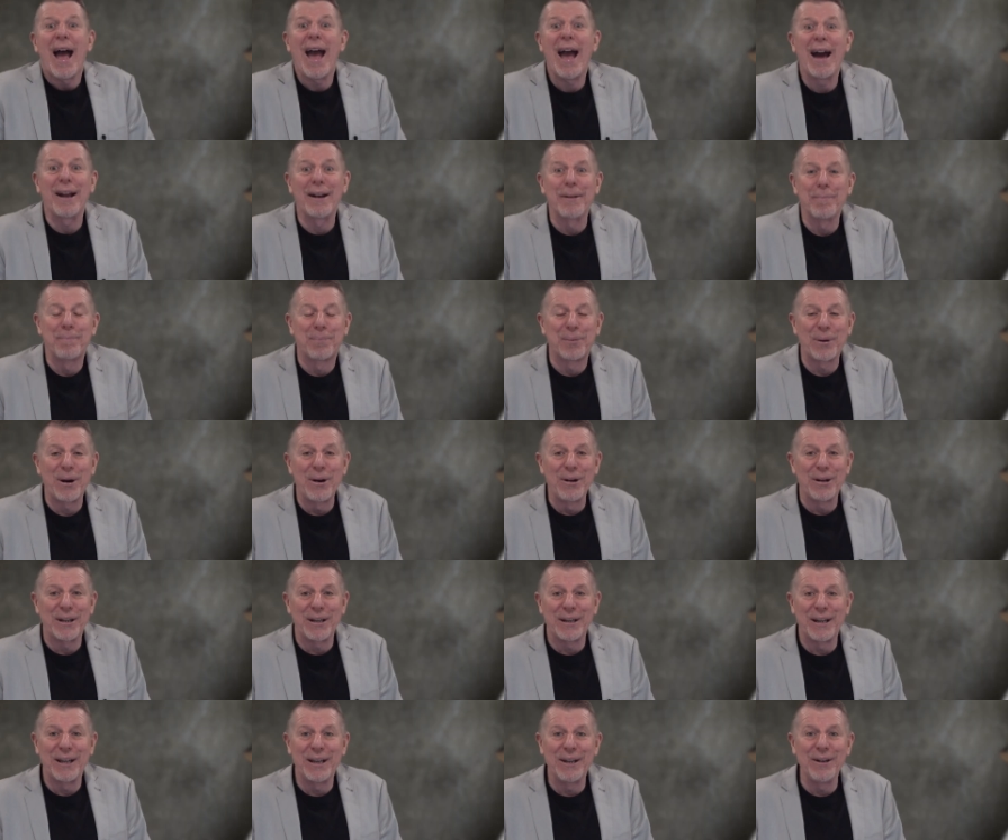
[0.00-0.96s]
Out of
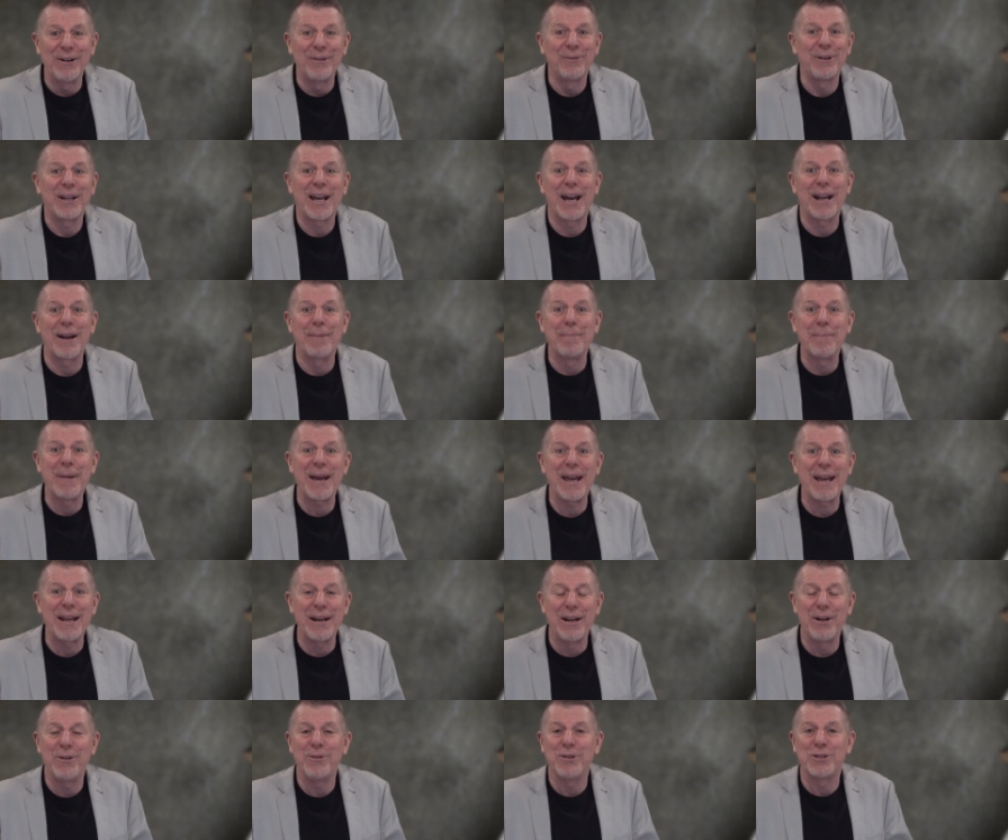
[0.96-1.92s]
Broken Hill, we had a
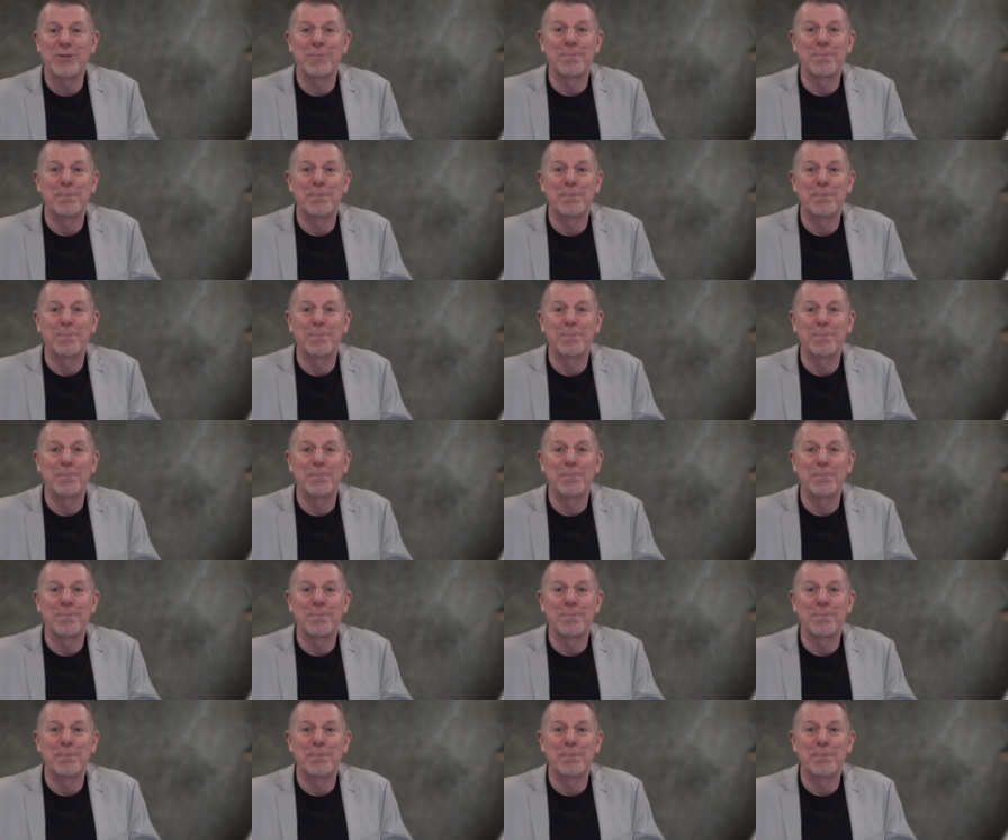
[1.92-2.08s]
man who was